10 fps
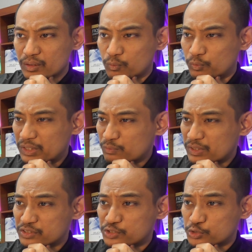We
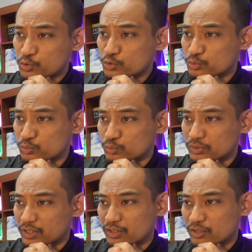will show
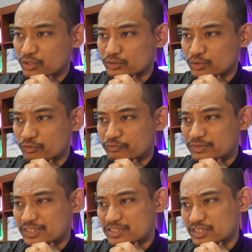you a lot of
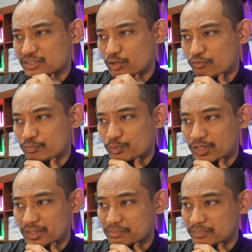teaching of
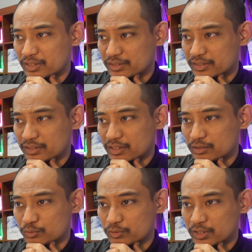Muhammed in
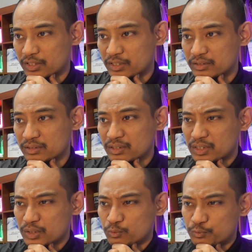Al-Quran
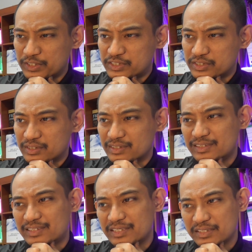which
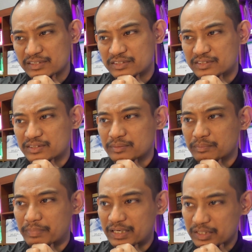against
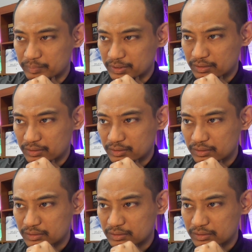Bible.